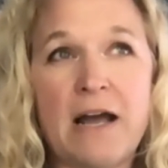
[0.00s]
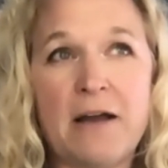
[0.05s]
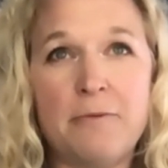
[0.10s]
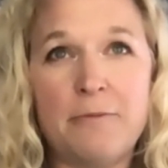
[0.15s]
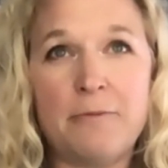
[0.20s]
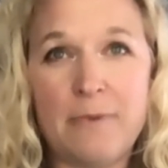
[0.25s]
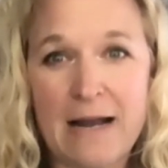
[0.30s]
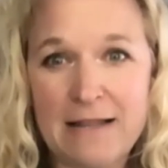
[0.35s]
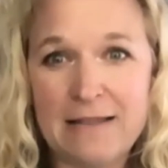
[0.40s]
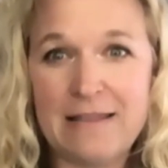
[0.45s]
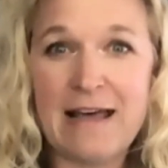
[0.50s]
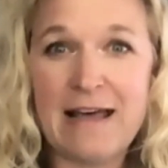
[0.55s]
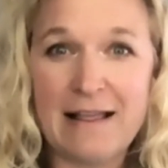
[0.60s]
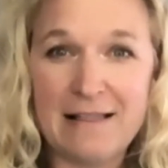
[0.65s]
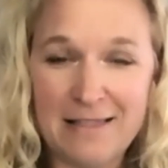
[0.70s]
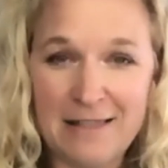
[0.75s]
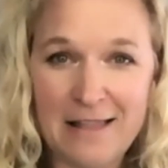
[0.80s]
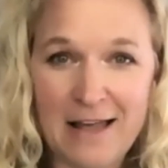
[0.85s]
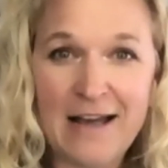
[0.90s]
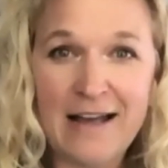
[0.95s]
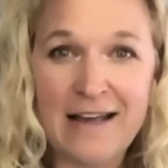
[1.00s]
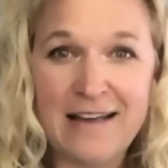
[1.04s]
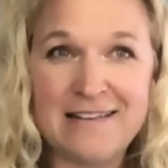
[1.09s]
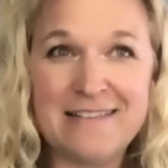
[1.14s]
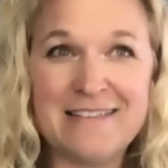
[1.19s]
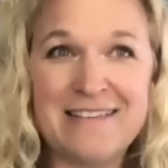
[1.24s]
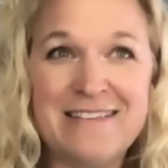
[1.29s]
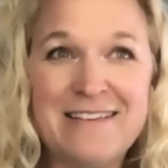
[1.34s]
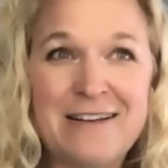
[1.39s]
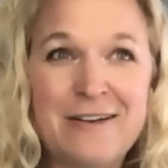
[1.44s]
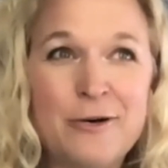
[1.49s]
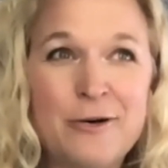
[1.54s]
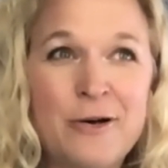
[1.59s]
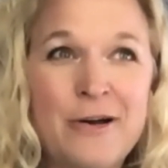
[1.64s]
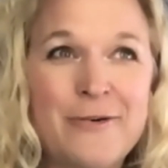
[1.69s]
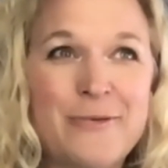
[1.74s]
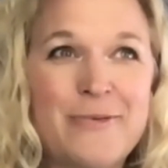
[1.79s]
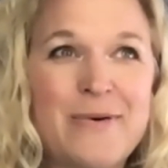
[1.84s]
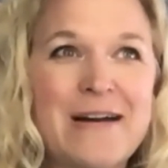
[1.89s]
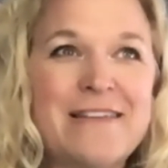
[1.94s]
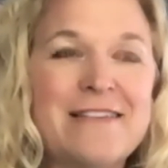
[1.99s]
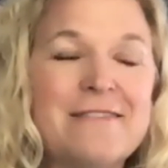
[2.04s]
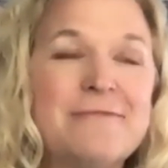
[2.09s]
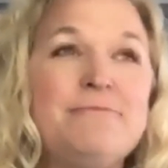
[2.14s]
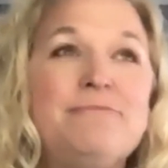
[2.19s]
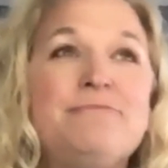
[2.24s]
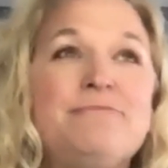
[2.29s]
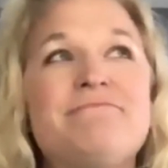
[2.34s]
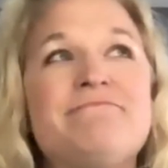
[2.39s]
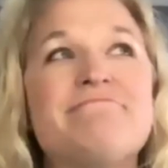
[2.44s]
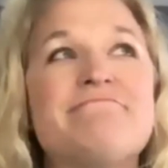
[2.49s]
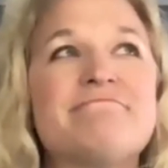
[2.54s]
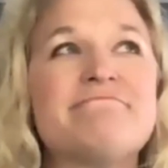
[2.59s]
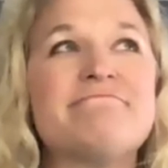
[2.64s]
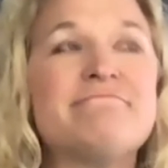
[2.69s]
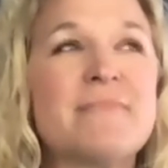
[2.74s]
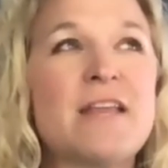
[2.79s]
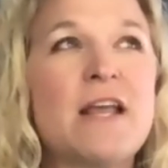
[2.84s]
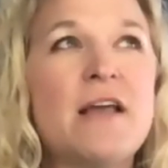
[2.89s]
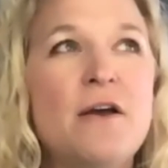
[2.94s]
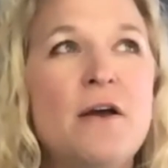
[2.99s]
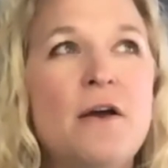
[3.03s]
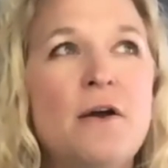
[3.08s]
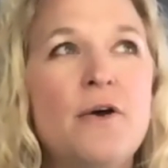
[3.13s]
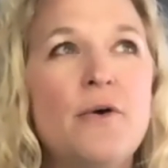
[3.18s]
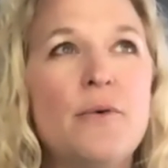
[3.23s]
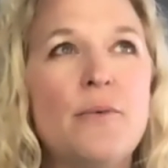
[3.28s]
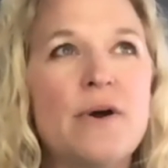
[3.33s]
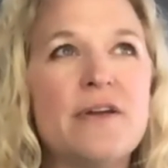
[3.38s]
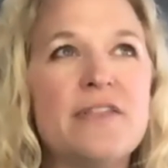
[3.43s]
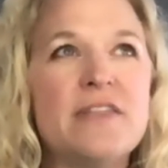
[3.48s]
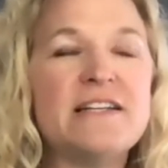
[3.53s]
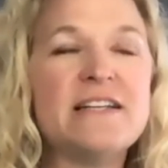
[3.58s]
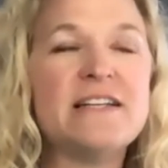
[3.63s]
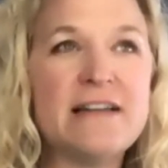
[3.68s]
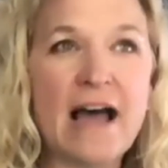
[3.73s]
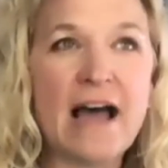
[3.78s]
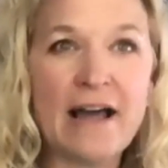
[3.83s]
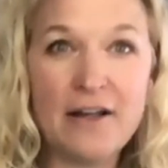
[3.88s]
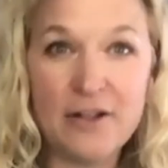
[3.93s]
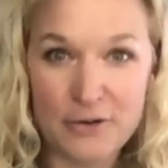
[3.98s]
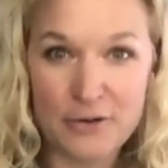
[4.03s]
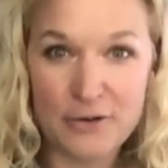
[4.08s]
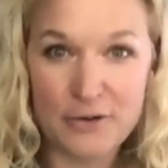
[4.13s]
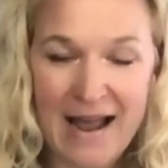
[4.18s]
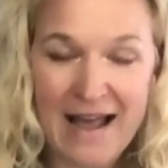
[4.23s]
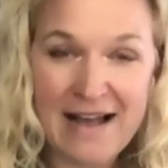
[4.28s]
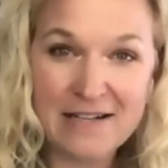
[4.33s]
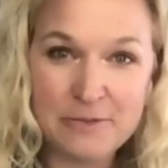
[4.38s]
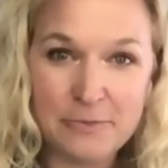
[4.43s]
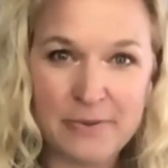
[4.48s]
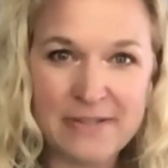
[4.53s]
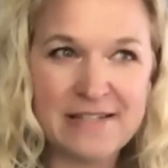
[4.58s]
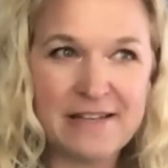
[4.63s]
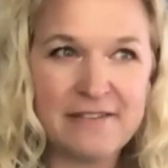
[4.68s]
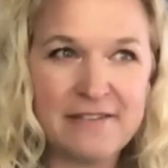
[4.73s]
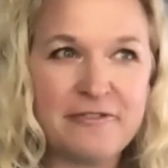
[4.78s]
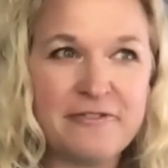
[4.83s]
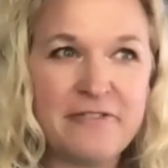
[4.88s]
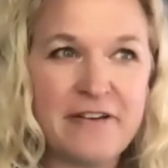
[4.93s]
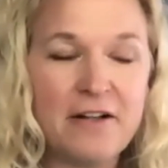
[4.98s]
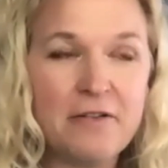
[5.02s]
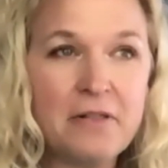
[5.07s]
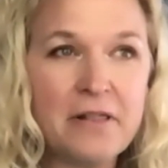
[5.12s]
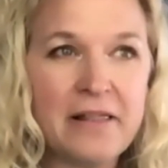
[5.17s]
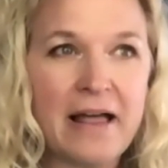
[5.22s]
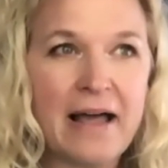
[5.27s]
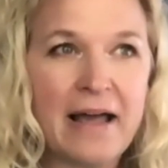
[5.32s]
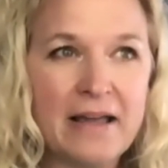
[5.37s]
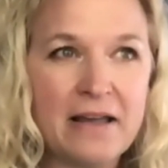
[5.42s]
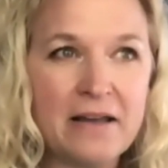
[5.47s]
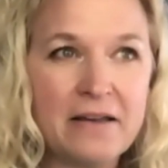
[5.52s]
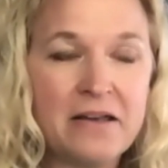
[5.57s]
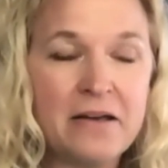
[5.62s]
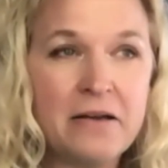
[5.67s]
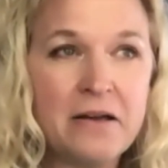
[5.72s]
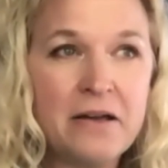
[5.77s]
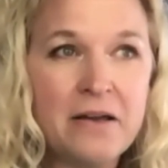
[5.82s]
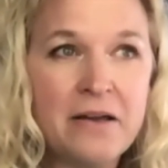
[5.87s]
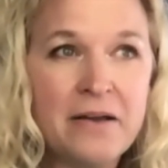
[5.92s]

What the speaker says: read that line, where the denial cracked, was it felt like